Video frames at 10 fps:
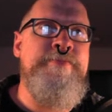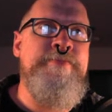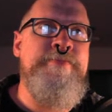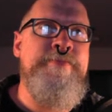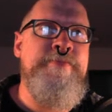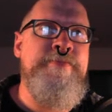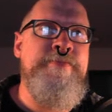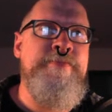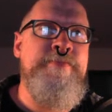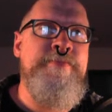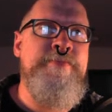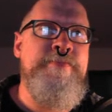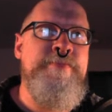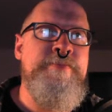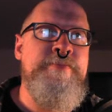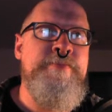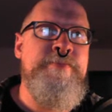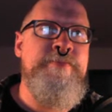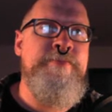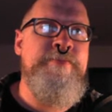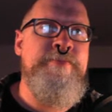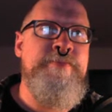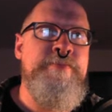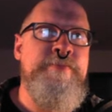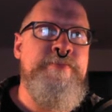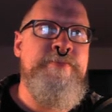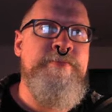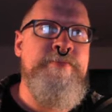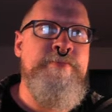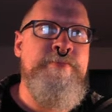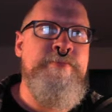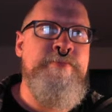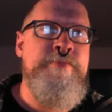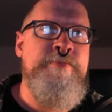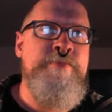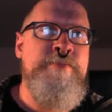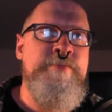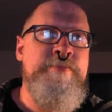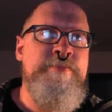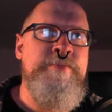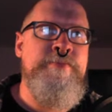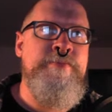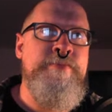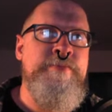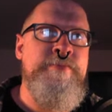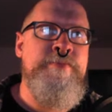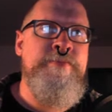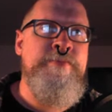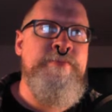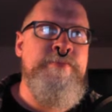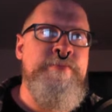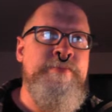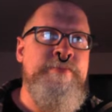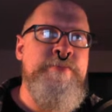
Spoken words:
No one is speaking in this clip.